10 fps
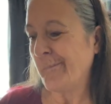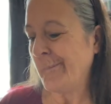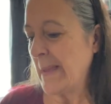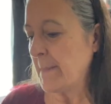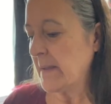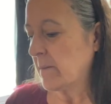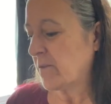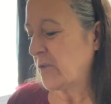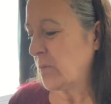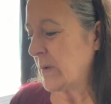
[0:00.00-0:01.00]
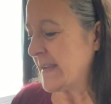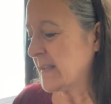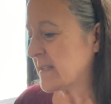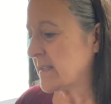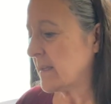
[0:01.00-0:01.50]
maybe 2
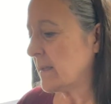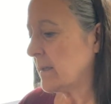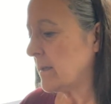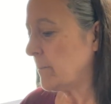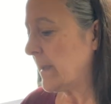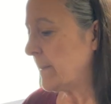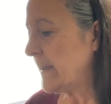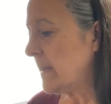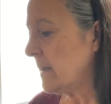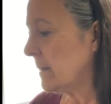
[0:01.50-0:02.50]
weeks, maybe.